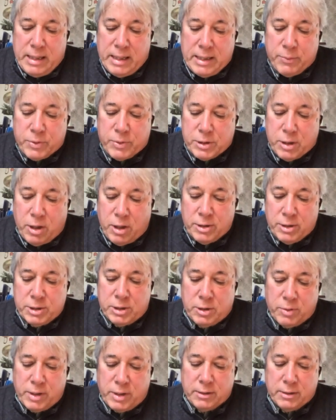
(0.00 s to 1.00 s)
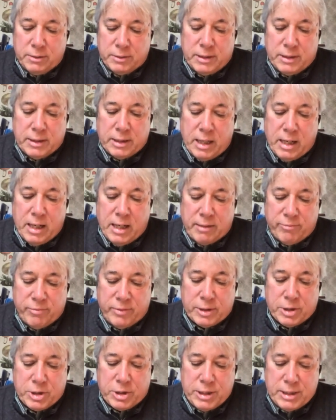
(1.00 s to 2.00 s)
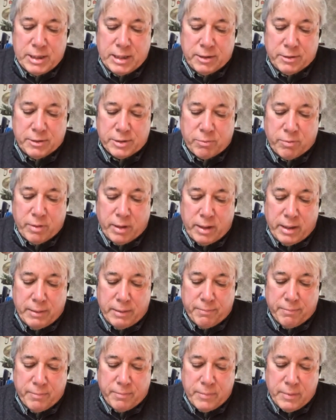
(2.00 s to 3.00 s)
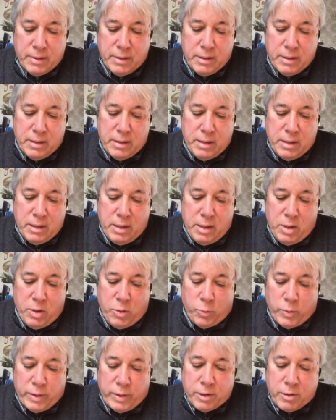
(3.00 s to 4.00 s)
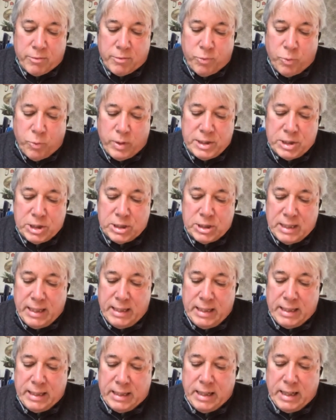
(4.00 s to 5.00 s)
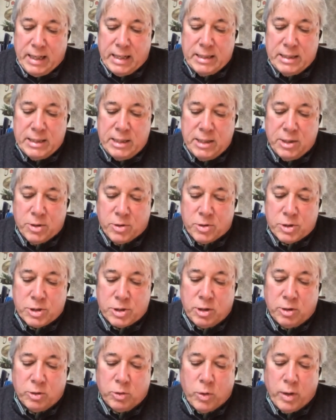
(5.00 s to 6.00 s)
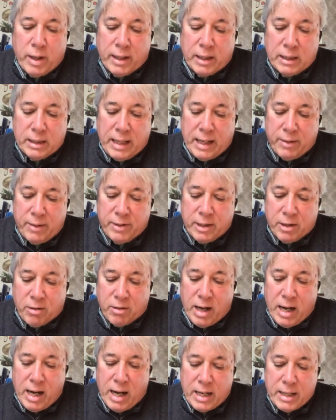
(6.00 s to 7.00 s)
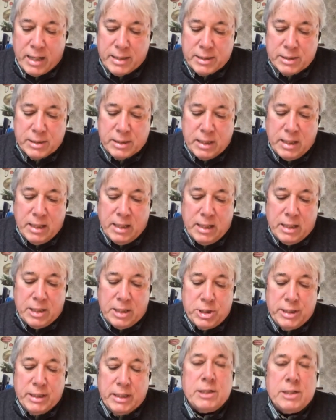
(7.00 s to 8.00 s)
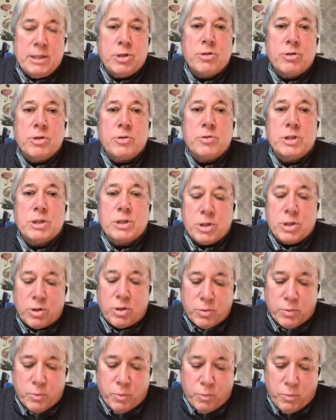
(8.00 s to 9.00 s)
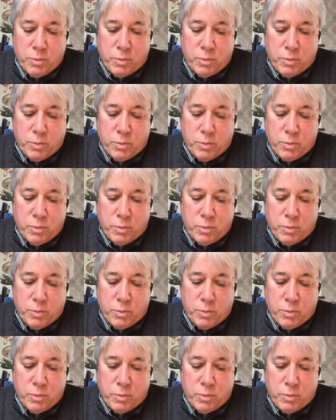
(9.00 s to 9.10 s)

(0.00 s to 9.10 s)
He was also killed in the conflict, she tells Ray. With her voice steady and tears clouding her eyes, she introduces her